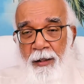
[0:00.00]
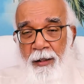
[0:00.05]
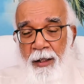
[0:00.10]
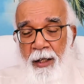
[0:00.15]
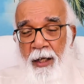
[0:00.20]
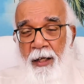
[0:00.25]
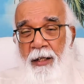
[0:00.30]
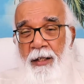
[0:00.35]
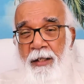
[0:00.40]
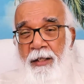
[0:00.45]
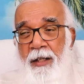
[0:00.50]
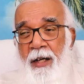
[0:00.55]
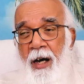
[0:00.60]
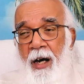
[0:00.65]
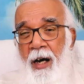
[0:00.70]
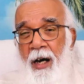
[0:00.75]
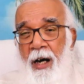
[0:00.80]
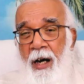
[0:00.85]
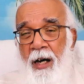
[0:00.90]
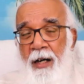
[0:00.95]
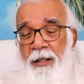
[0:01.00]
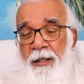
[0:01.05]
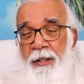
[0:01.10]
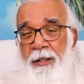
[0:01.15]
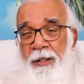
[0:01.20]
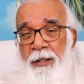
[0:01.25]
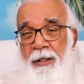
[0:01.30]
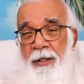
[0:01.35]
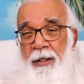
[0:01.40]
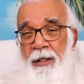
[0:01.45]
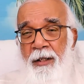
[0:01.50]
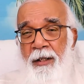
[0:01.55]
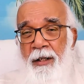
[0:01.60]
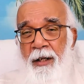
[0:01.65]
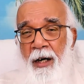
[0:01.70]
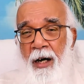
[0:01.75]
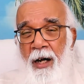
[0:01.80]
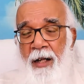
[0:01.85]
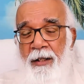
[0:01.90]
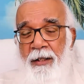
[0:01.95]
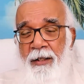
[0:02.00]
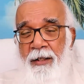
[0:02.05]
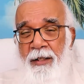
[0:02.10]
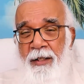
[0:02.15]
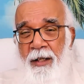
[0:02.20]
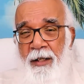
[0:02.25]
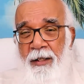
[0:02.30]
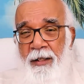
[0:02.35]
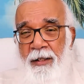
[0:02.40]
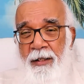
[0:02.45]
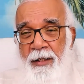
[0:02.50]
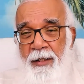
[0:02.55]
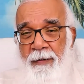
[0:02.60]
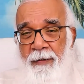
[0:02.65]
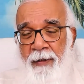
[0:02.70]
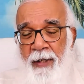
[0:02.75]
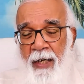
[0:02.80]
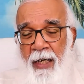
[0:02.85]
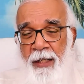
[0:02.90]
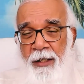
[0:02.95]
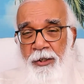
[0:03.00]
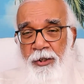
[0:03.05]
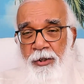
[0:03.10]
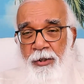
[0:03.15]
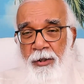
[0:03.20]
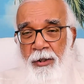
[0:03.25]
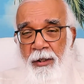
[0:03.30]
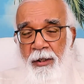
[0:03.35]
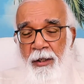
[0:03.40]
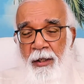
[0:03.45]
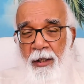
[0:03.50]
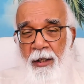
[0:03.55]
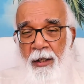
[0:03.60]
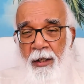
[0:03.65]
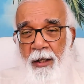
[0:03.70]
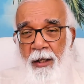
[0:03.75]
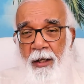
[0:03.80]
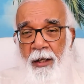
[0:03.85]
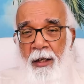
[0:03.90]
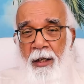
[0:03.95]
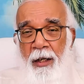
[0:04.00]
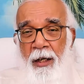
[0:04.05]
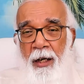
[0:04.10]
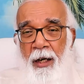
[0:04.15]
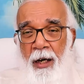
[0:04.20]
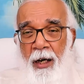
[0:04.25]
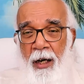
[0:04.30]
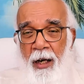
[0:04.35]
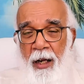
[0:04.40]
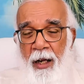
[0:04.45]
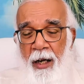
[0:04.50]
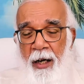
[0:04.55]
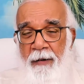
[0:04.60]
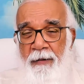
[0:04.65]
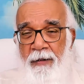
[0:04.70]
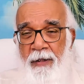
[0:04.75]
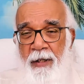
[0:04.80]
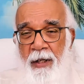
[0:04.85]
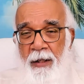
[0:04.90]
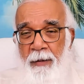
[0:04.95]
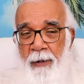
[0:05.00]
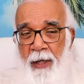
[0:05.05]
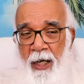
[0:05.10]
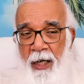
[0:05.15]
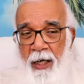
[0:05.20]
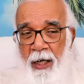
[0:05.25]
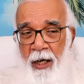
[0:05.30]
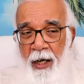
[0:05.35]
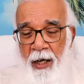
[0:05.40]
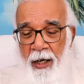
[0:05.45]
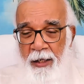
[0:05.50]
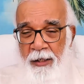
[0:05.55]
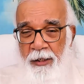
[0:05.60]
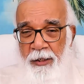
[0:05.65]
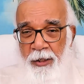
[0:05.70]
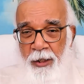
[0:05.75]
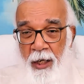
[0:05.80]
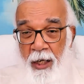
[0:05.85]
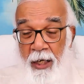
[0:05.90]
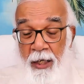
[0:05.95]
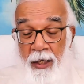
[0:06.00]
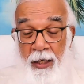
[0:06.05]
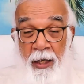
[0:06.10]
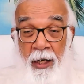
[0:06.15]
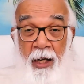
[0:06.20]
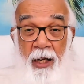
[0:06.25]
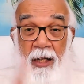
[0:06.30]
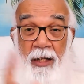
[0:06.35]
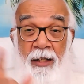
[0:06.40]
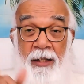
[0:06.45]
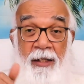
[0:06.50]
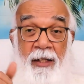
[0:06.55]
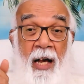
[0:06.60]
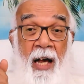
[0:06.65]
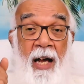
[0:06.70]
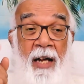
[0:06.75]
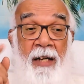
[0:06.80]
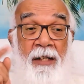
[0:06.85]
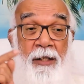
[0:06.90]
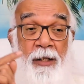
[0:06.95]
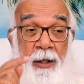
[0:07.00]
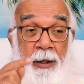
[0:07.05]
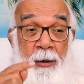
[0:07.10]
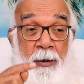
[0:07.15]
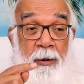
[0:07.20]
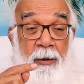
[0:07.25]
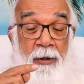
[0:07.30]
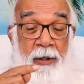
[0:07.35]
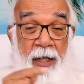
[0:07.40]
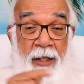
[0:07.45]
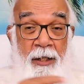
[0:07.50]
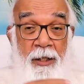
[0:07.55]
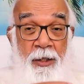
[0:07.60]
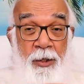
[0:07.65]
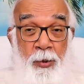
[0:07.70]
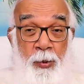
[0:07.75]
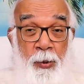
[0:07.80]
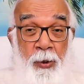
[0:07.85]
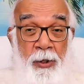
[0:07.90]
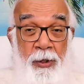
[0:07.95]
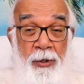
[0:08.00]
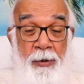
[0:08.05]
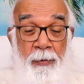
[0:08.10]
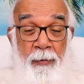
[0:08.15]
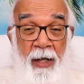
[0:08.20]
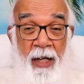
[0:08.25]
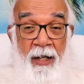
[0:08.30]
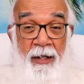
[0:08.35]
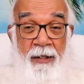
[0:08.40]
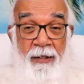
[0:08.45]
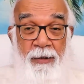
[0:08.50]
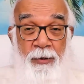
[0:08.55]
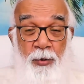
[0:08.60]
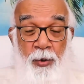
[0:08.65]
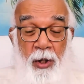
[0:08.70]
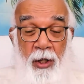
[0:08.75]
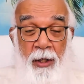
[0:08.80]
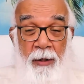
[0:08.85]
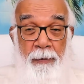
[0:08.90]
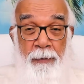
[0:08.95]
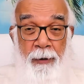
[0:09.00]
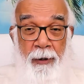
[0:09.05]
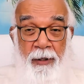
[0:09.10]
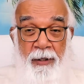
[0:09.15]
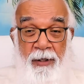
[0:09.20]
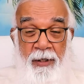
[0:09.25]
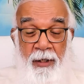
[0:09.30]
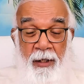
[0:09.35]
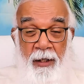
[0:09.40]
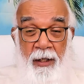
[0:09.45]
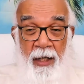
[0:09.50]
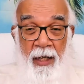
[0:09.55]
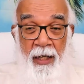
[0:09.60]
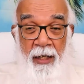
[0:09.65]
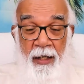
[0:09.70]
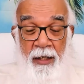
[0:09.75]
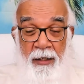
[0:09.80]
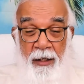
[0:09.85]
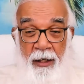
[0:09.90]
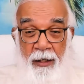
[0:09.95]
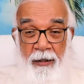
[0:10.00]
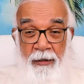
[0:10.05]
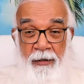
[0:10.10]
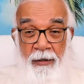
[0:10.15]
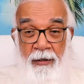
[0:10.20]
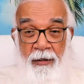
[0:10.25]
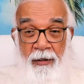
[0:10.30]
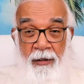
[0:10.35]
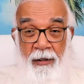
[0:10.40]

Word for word: There is an utter unsatisfaction lives in my intellect. That, you know, that is what makes one person an addict.